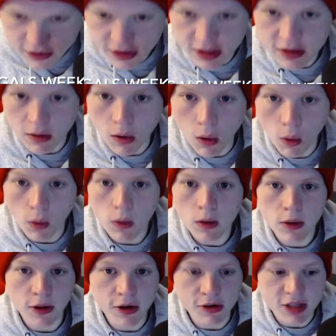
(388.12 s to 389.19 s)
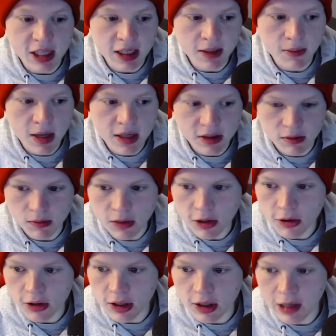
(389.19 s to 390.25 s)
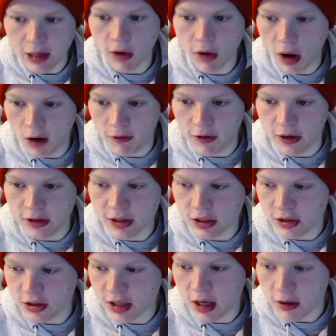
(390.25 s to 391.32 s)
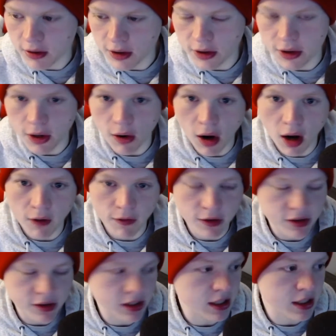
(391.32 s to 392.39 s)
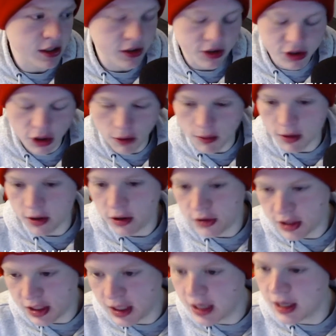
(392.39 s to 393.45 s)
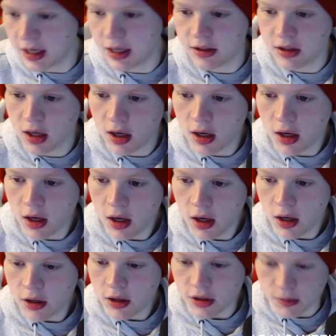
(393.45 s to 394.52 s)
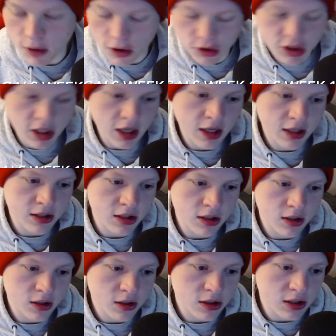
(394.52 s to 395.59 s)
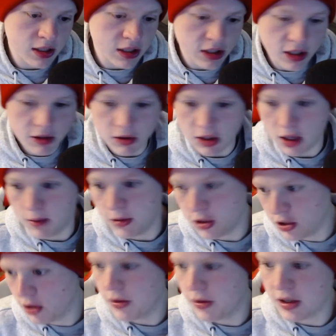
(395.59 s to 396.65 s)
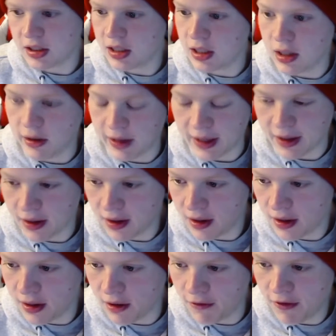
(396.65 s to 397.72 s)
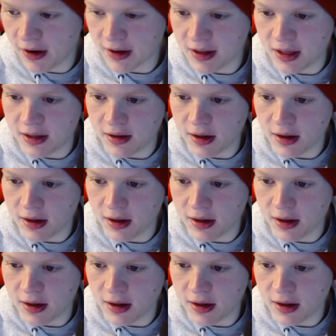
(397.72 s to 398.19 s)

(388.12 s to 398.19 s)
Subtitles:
as a whole, their team is merely their offense and just how good their offense is. Joe Burrow, T. Higgins, Jamar Chase, CJ Uzomah, Joe Mixon. Like, the fact that